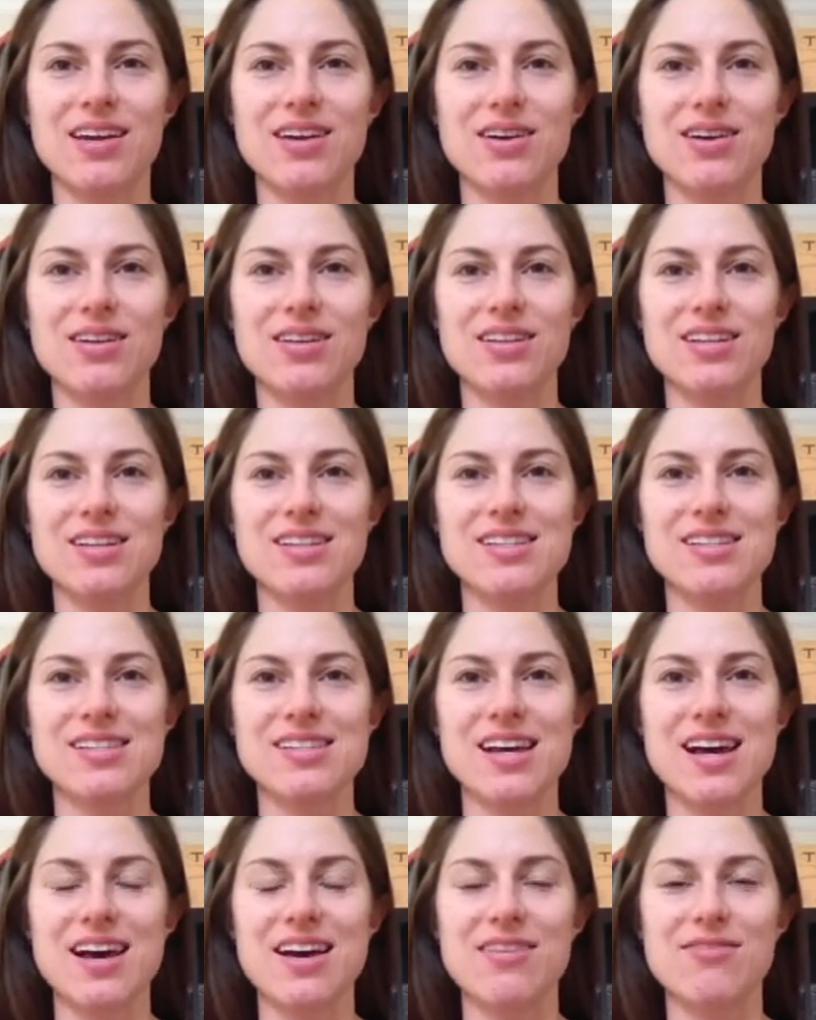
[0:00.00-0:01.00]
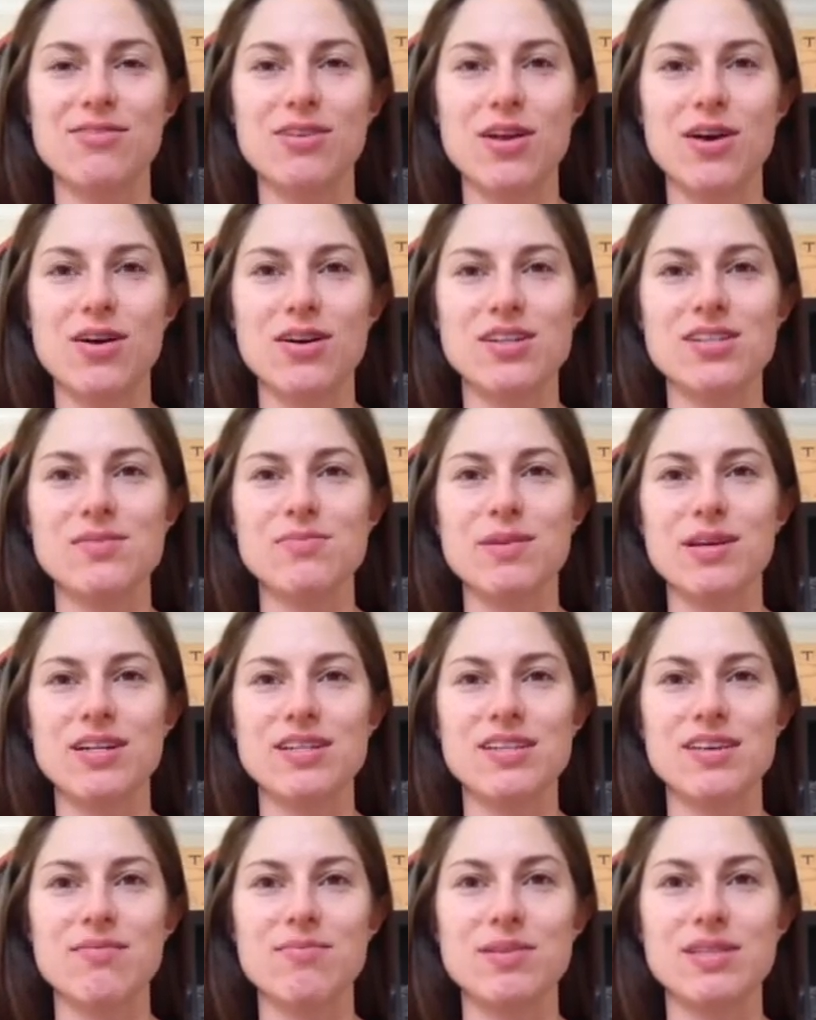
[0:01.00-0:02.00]
on these vlogs
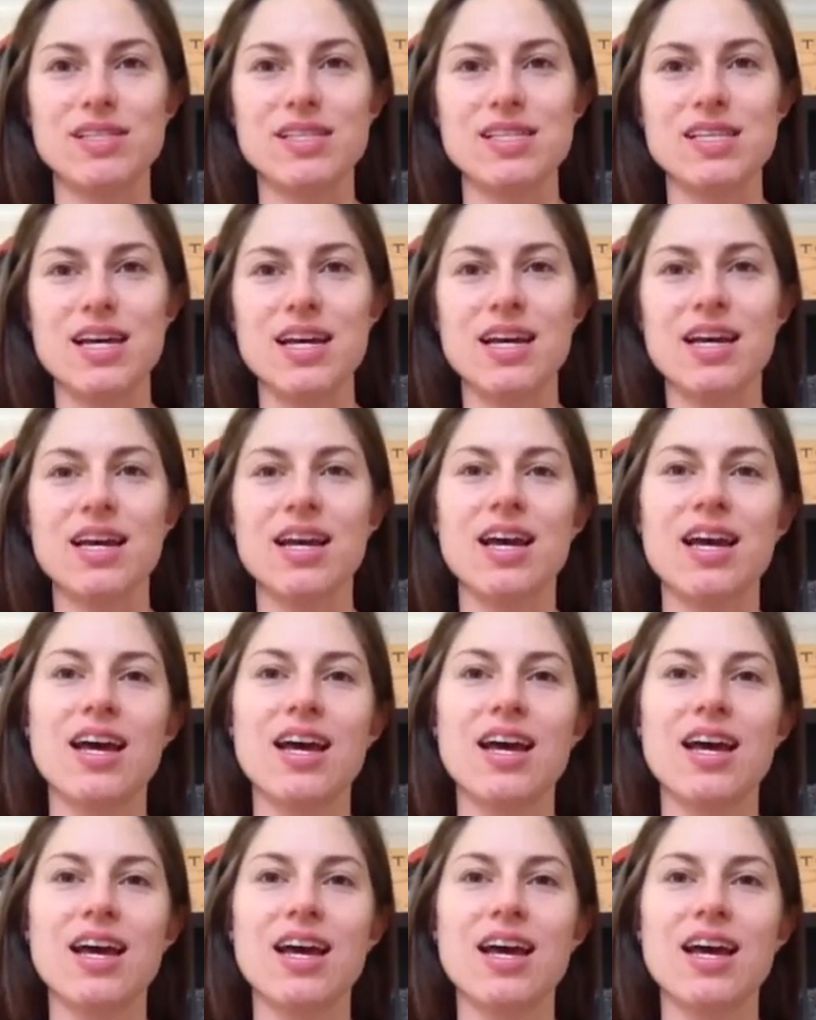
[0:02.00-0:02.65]
because I've been sick.